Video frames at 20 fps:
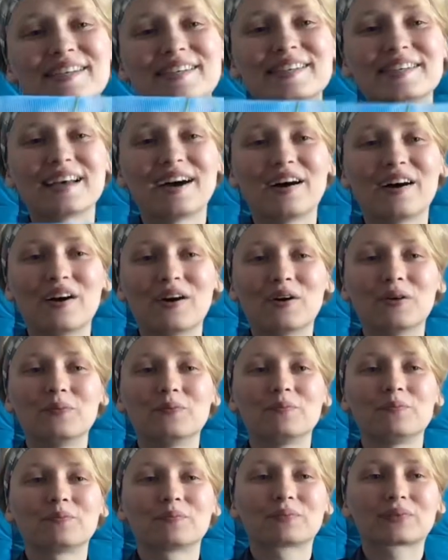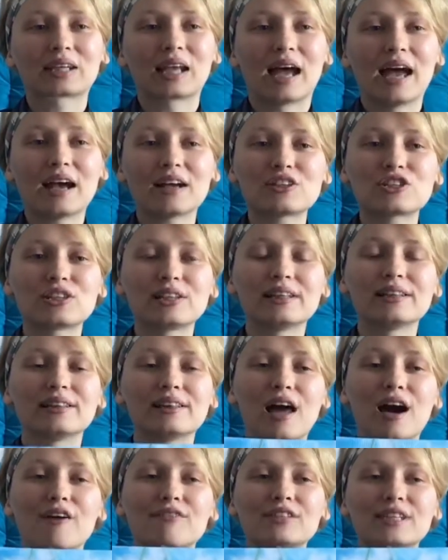so I actually
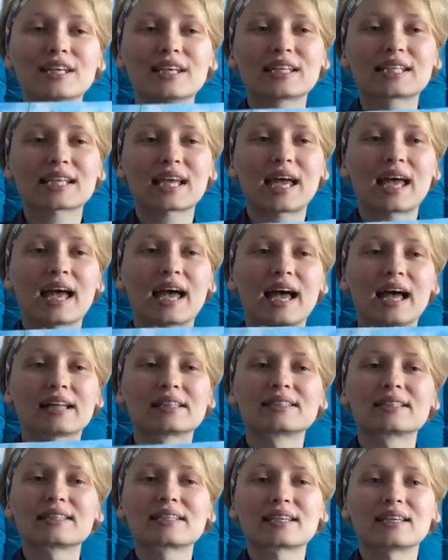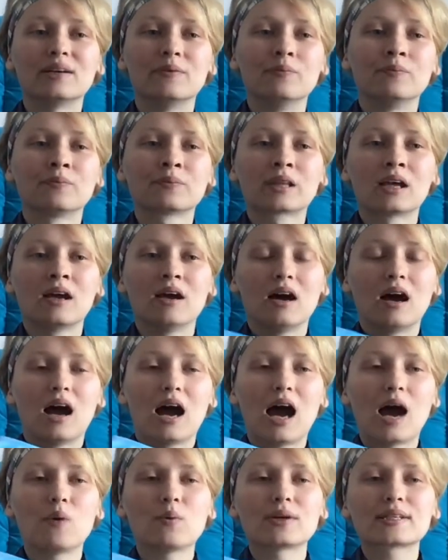loved it, and uh,
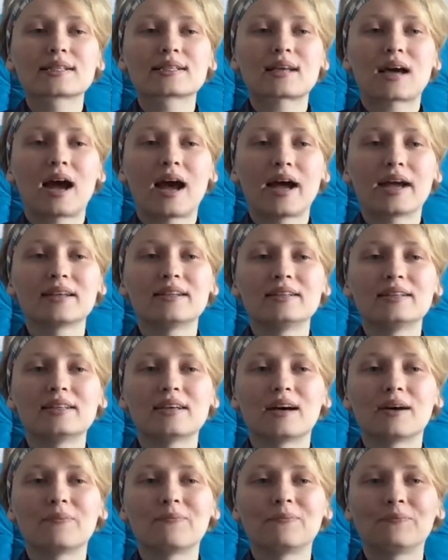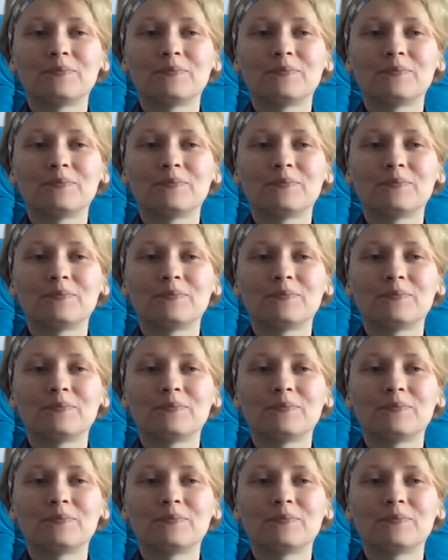I was kind of